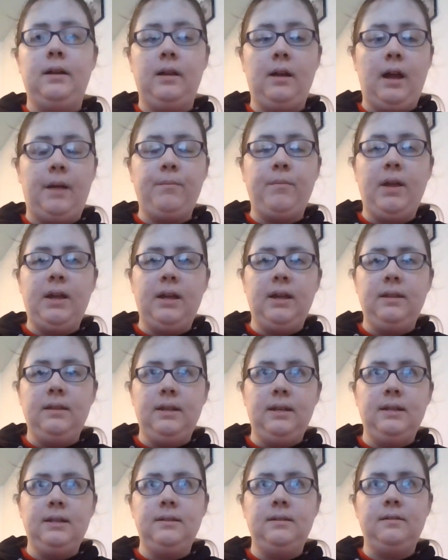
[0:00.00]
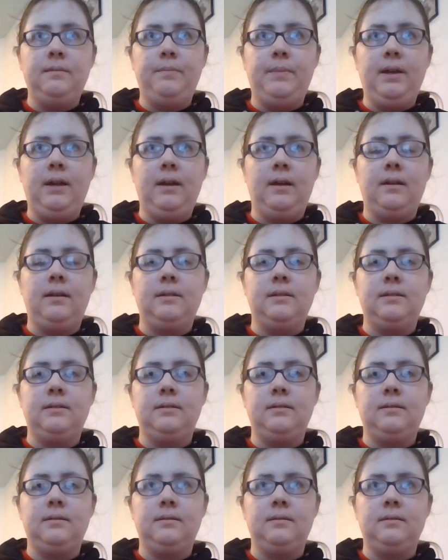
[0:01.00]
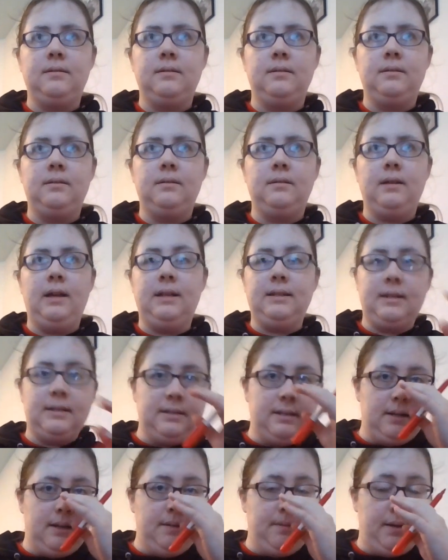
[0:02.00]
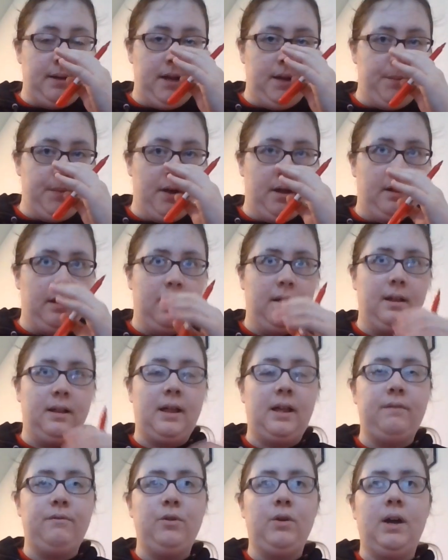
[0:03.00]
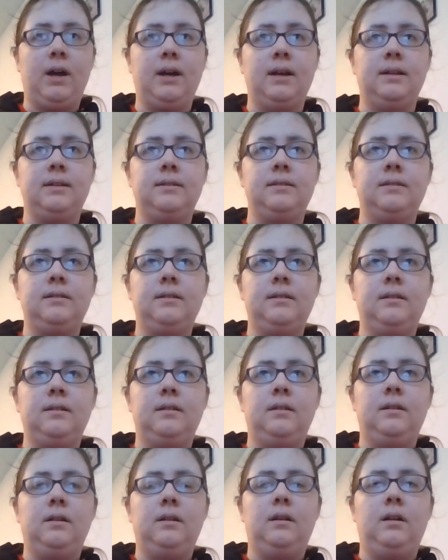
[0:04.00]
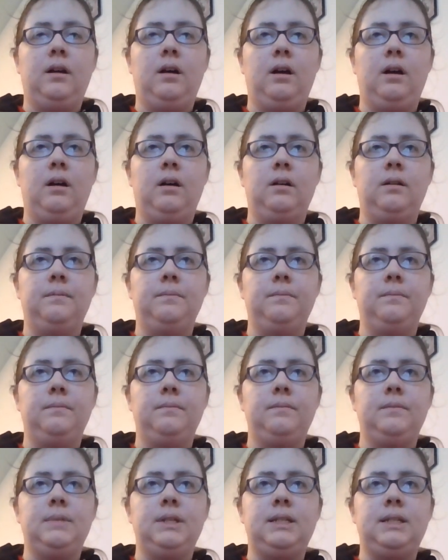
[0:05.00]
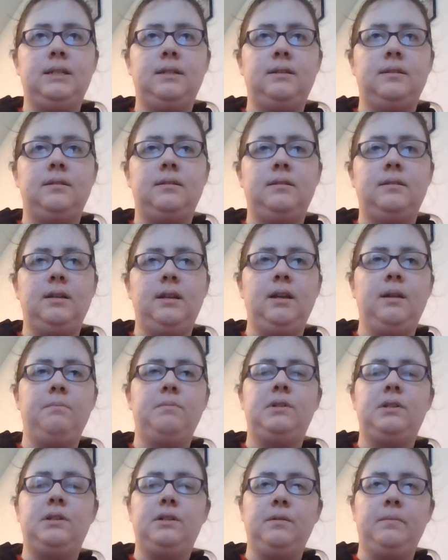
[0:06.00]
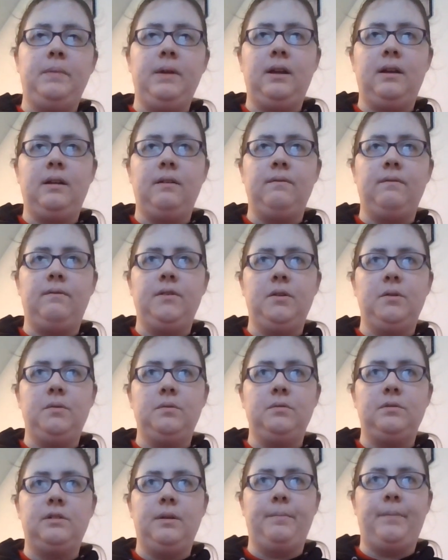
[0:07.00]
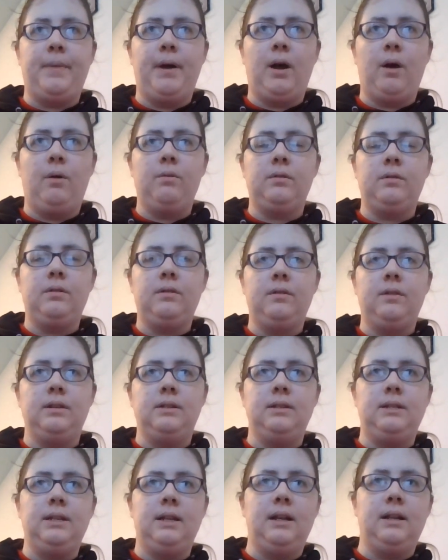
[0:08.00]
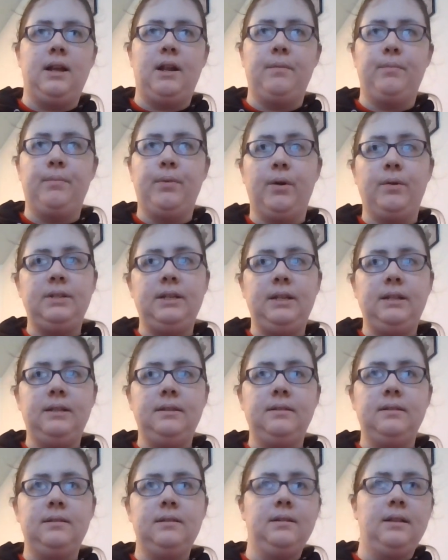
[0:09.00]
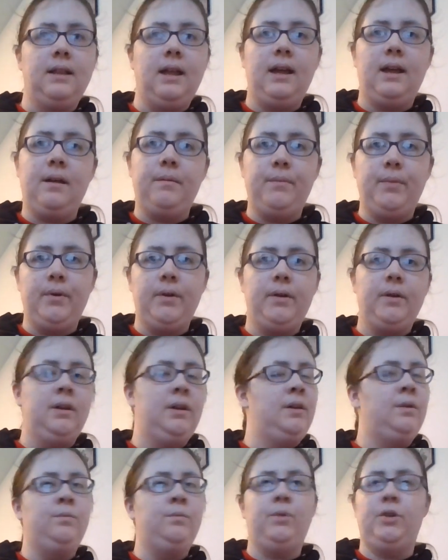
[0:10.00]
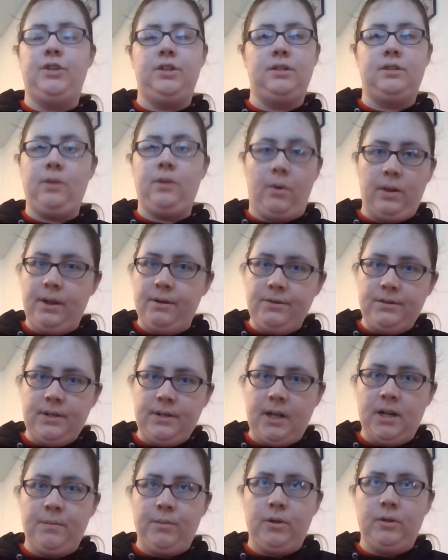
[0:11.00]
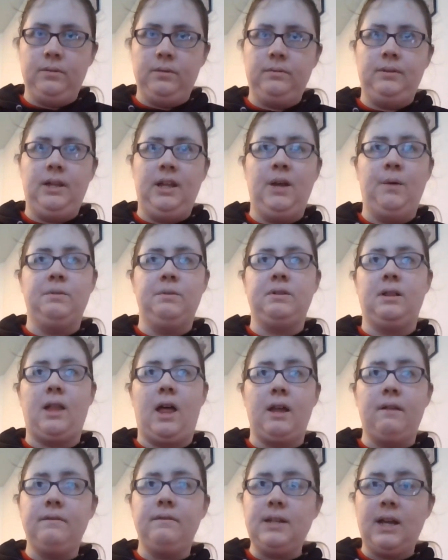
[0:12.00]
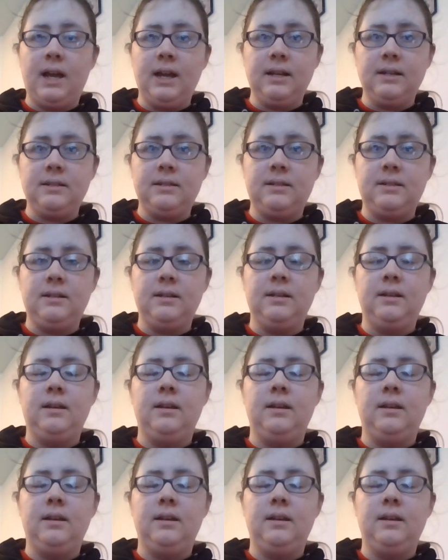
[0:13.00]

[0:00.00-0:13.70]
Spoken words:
I'm making these because, as I said in my email, a lot of you guys seemed to be confused about the DNA to proteins lab, which is totally understandable. It was a lot of text,